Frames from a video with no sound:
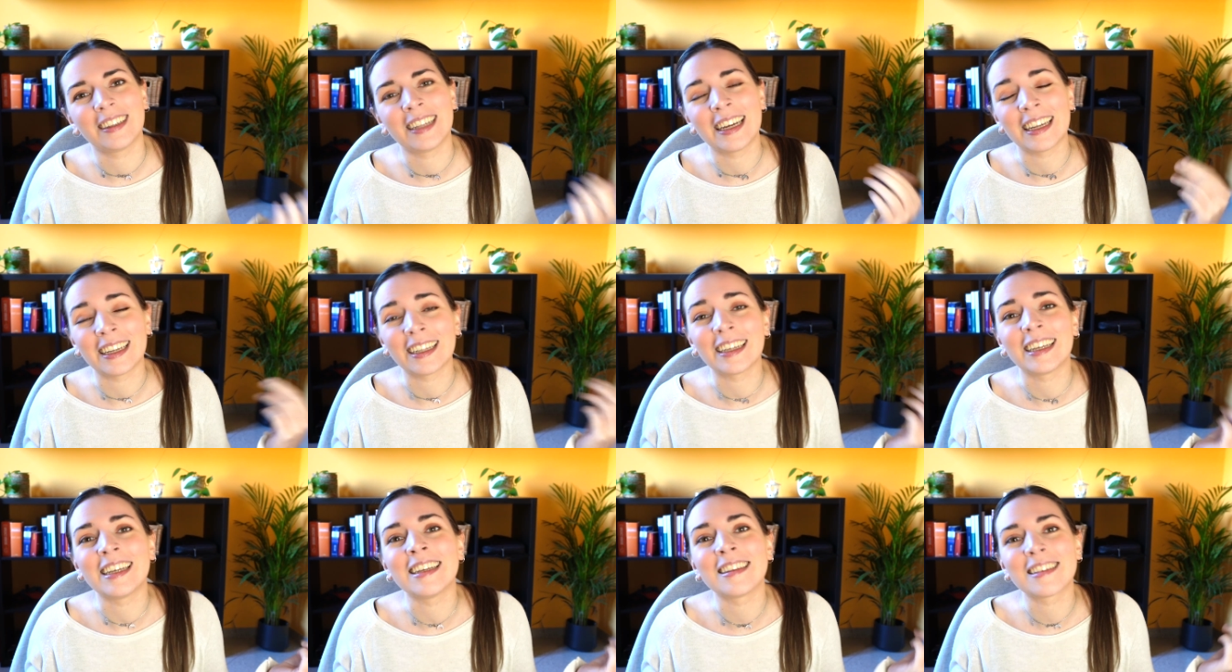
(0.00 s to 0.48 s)

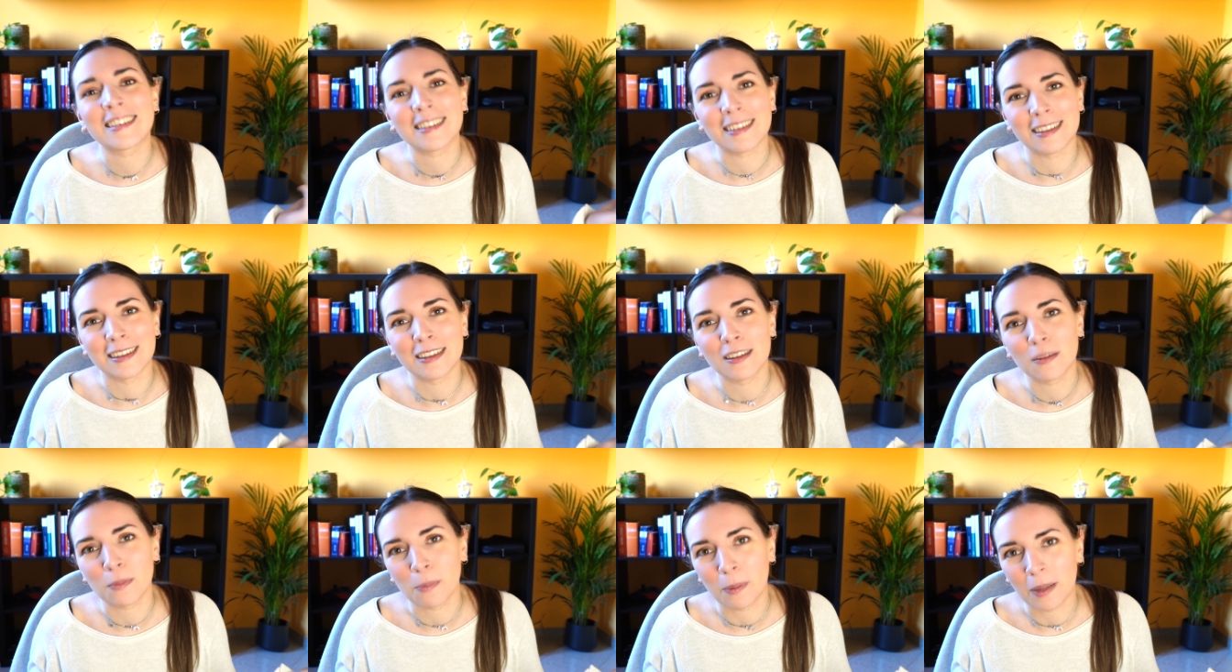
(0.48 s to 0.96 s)
that it's
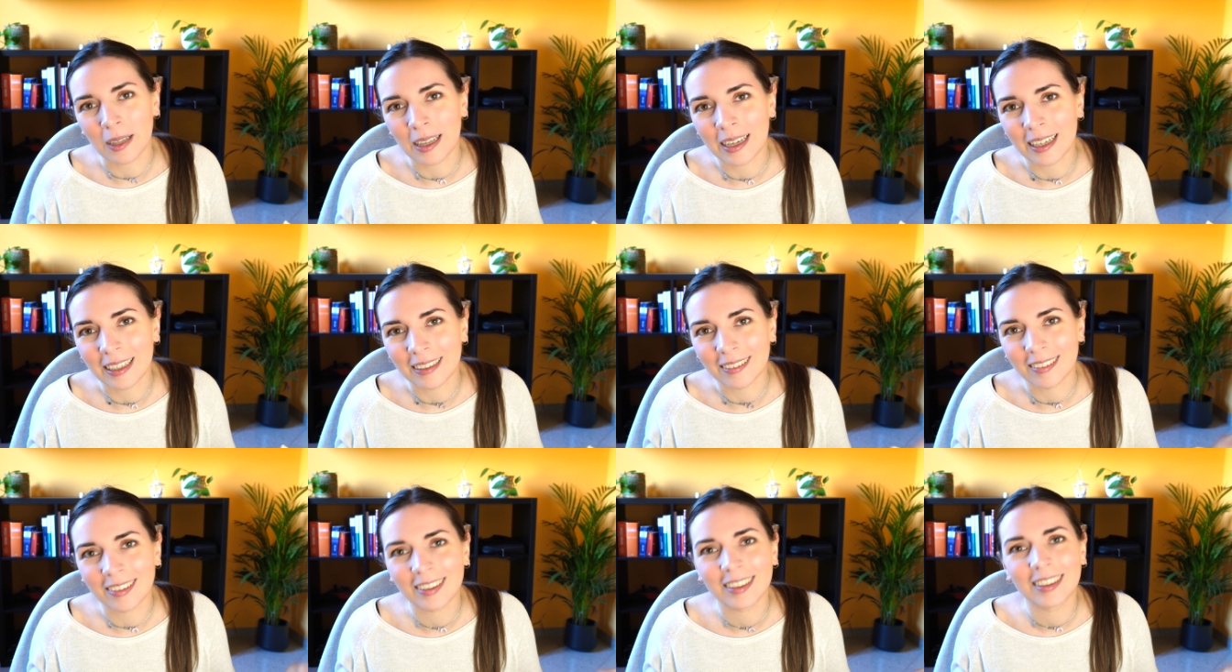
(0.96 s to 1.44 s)

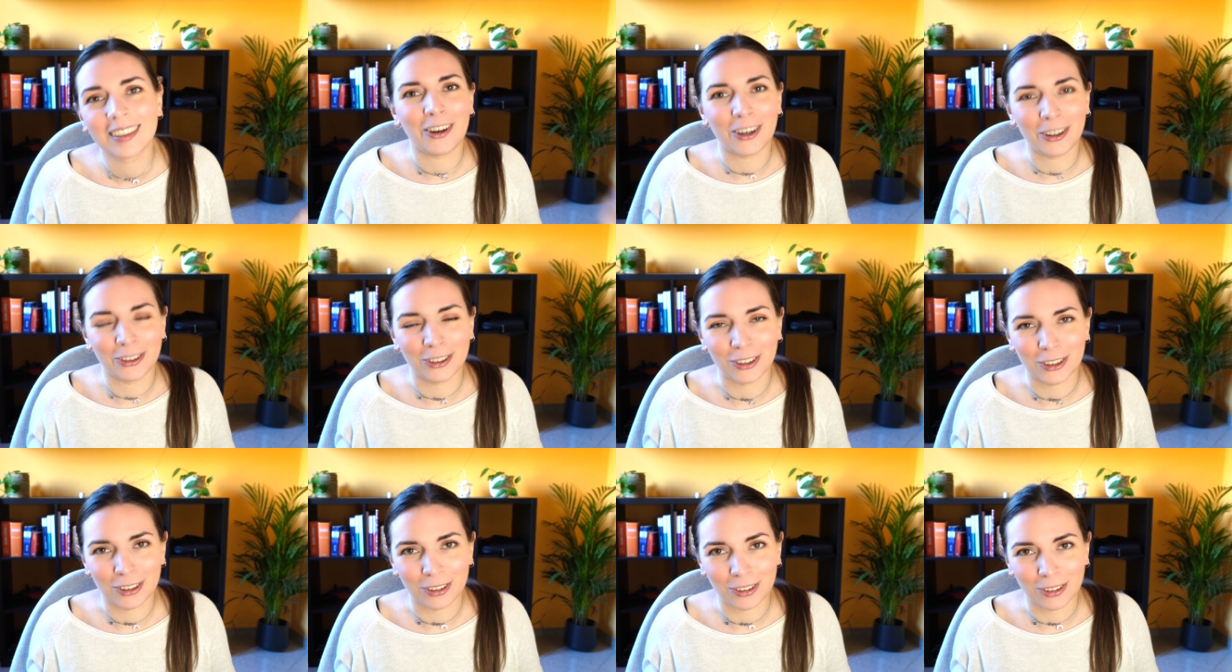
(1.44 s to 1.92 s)
displayed
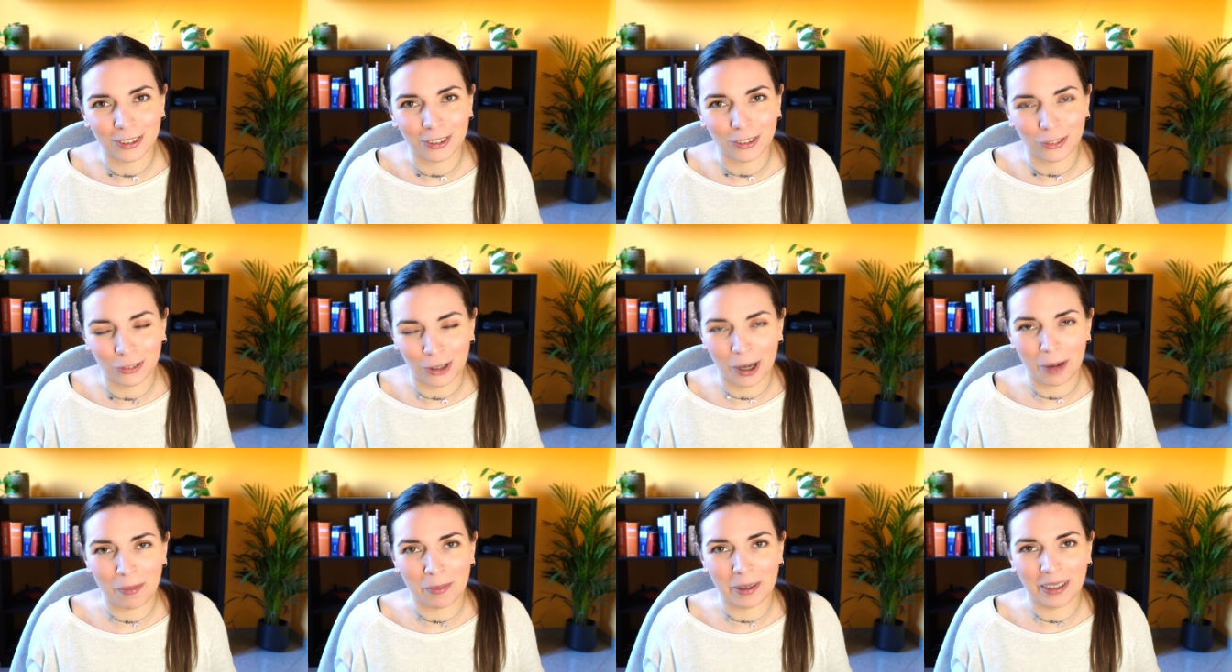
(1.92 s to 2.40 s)
on the
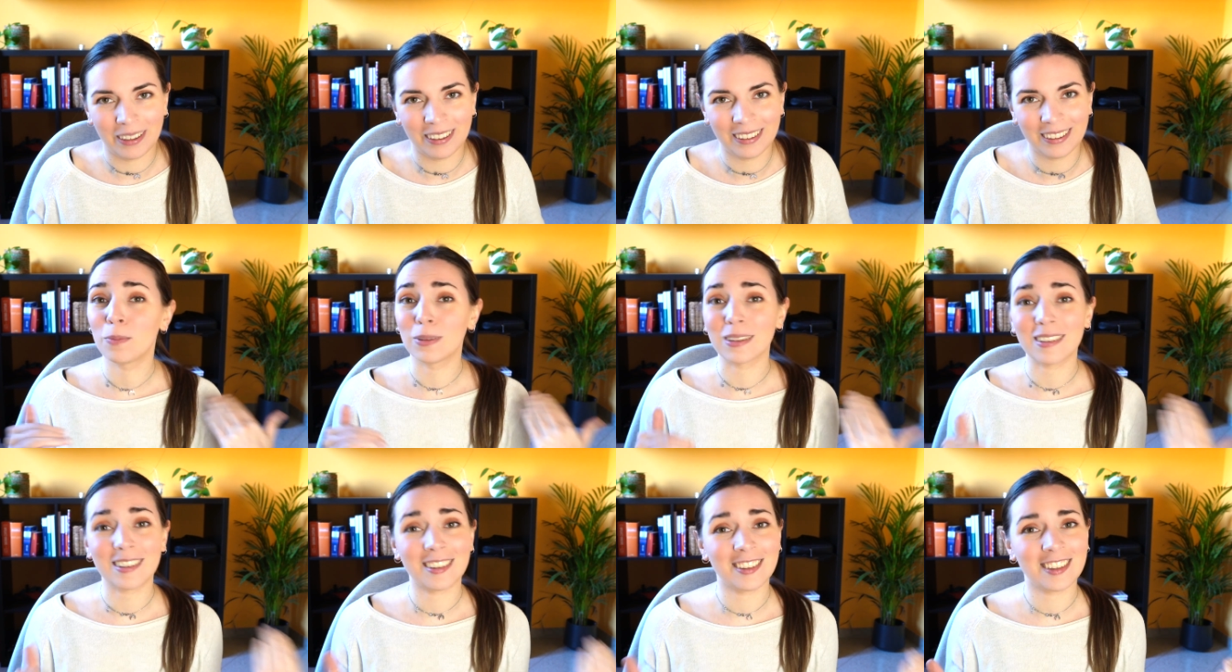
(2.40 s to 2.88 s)
drama.
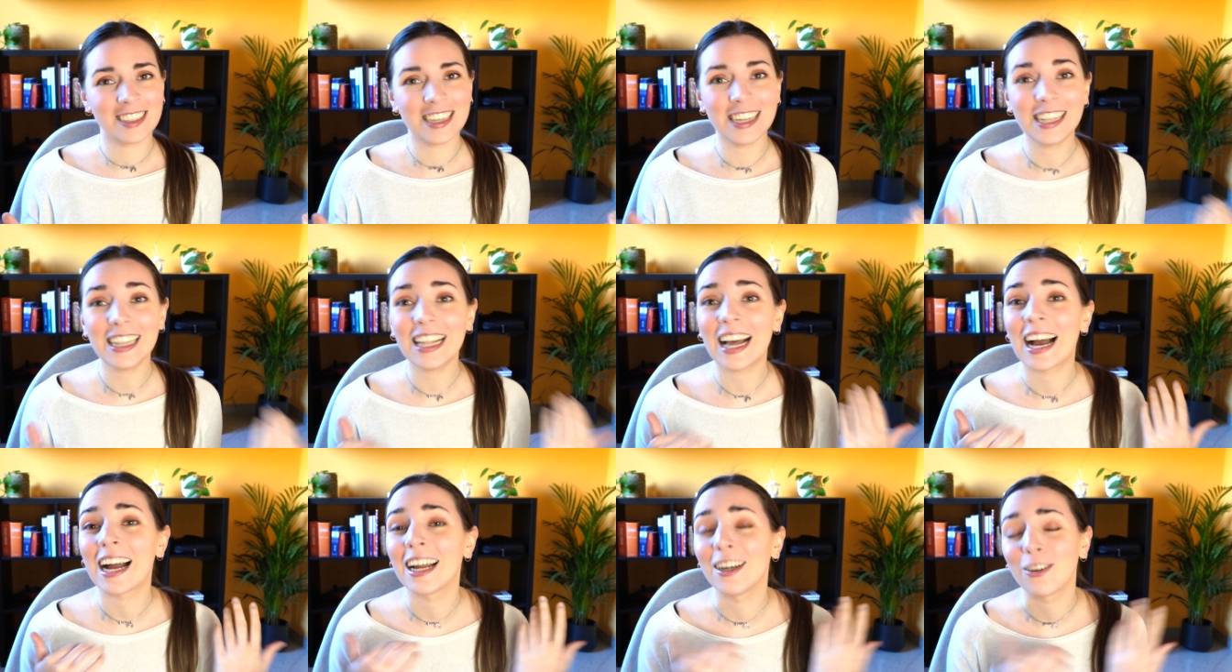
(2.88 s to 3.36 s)
But
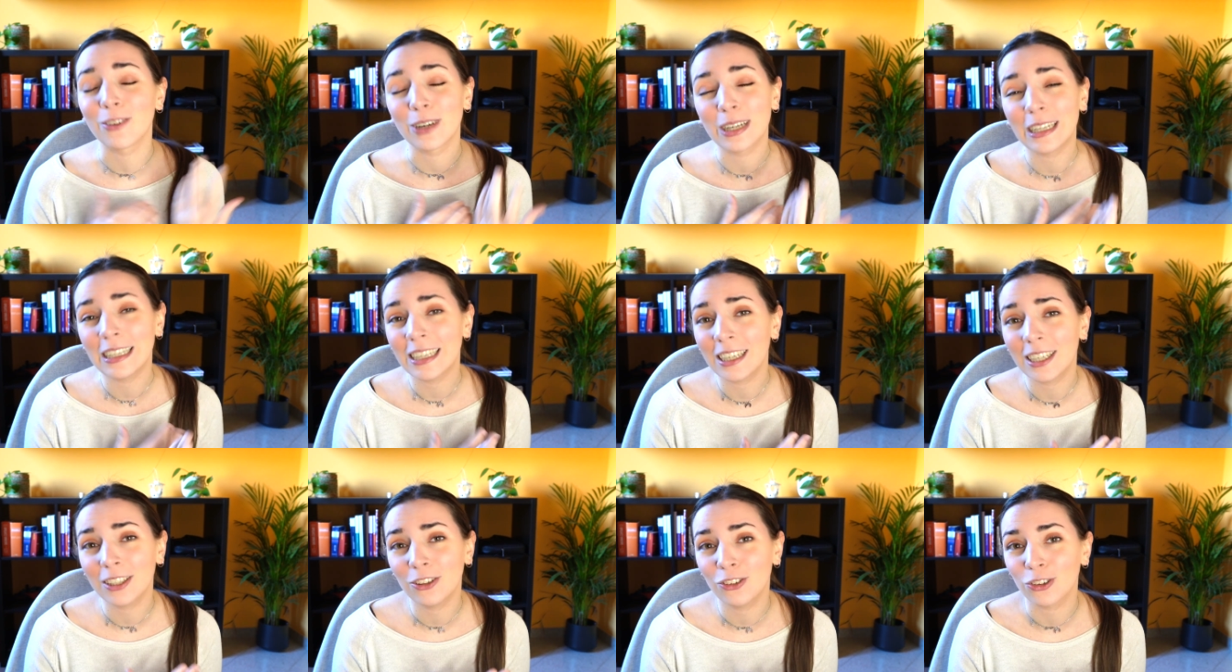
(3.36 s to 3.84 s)
still, I
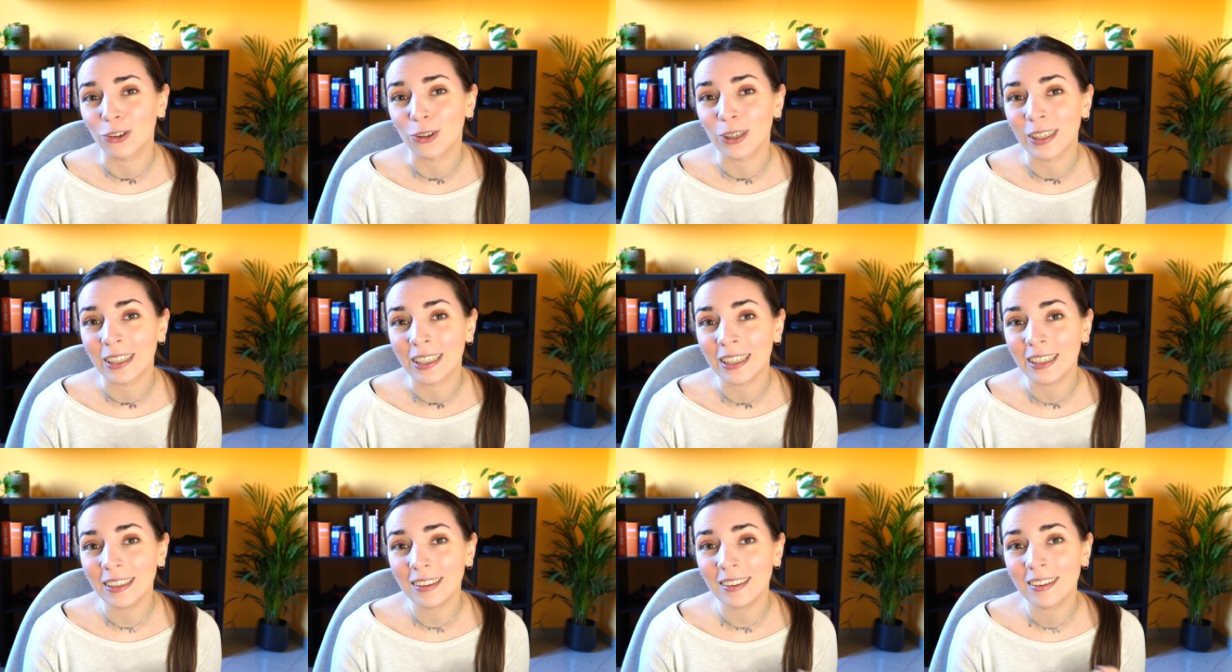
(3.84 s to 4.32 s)
really enjoyed
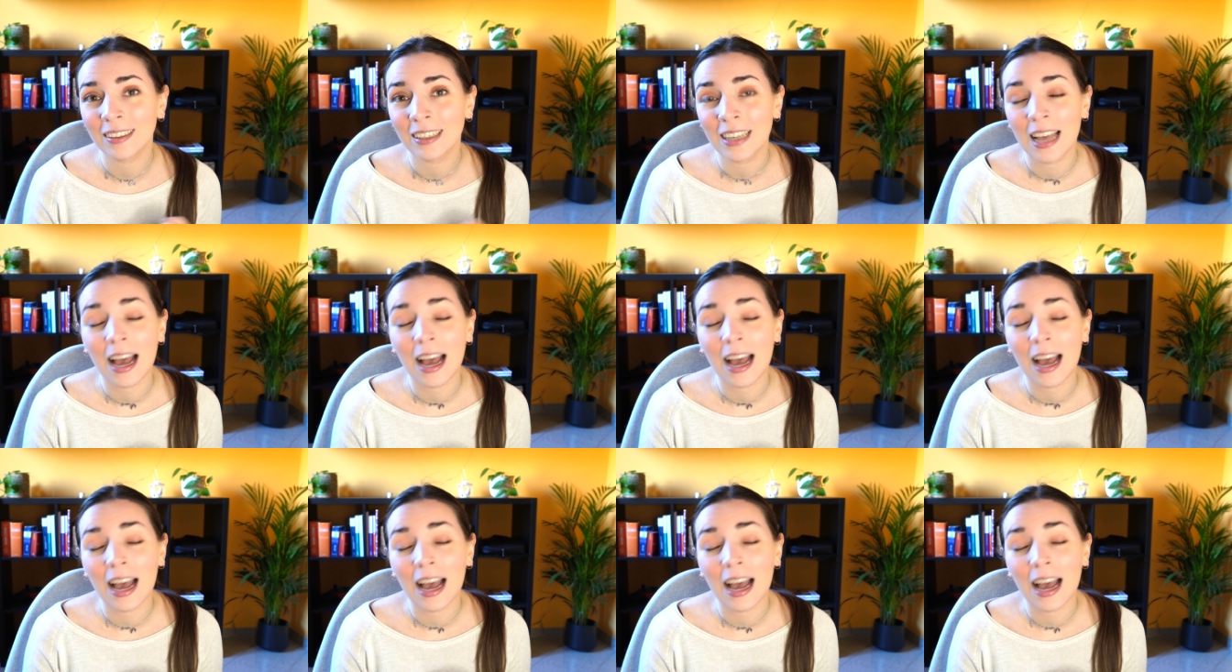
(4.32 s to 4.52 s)
it.